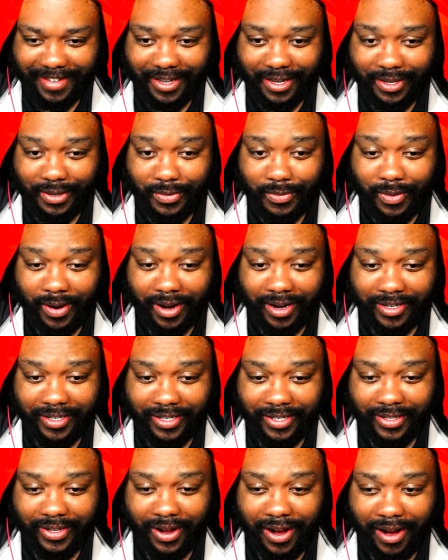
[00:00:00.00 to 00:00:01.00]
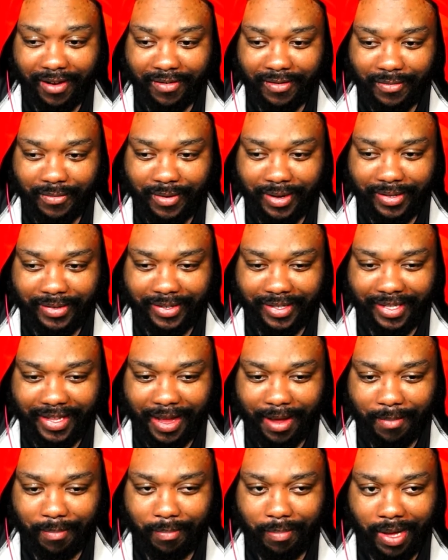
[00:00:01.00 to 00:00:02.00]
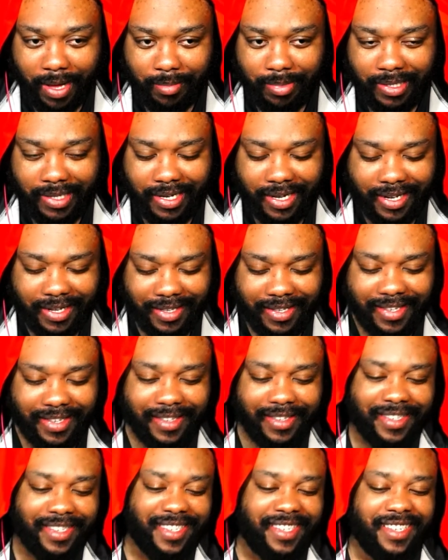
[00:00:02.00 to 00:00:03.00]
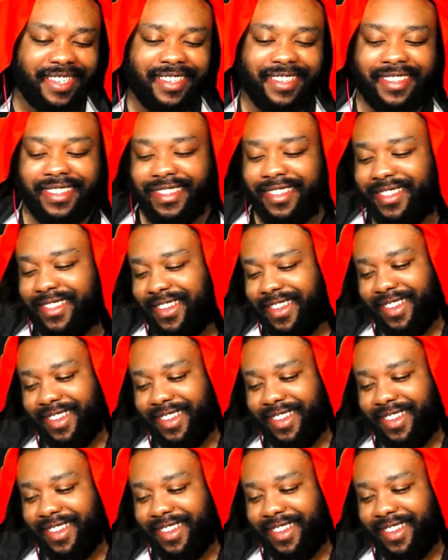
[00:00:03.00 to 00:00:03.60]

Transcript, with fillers: you are starving. Wasn't that bubbleguts? Jeez.